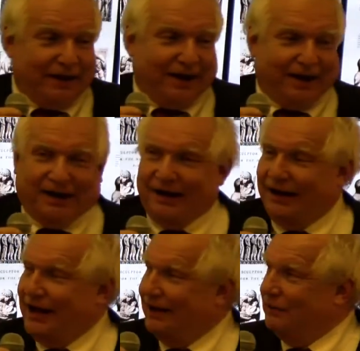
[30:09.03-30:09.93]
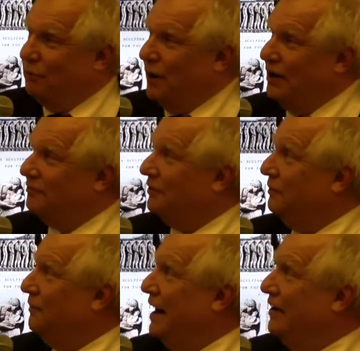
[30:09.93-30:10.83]
wonderful
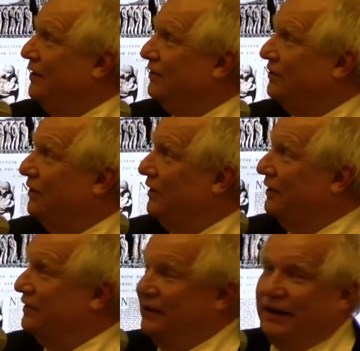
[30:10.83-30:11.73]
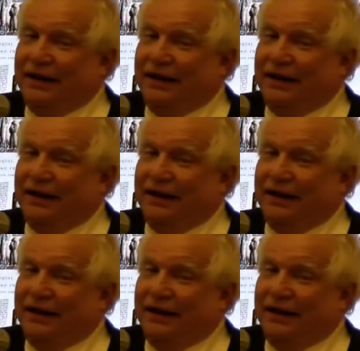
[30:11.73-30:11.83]
modernist drawings.